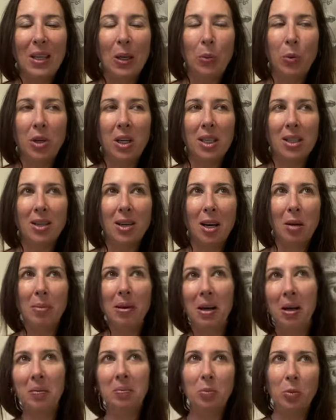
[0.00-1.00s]
We're going to talk
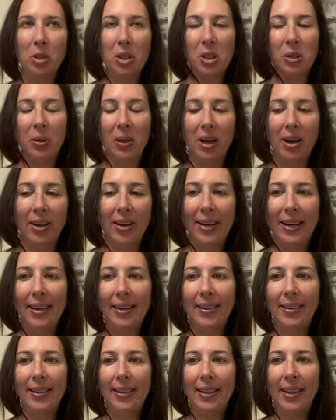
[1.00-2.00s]
about what's going on in
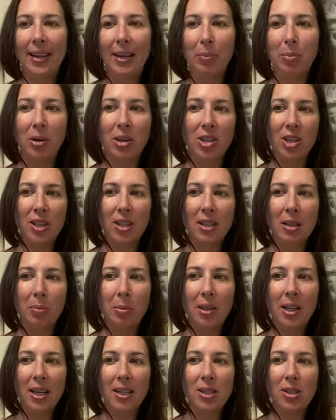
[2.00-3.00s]
Italy, projects in the
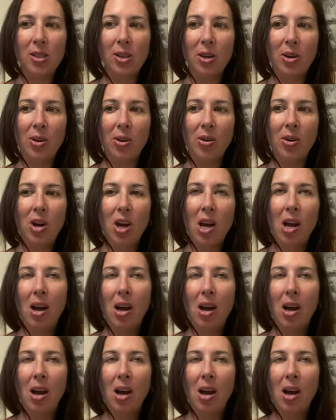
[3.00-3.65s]
Palazzo,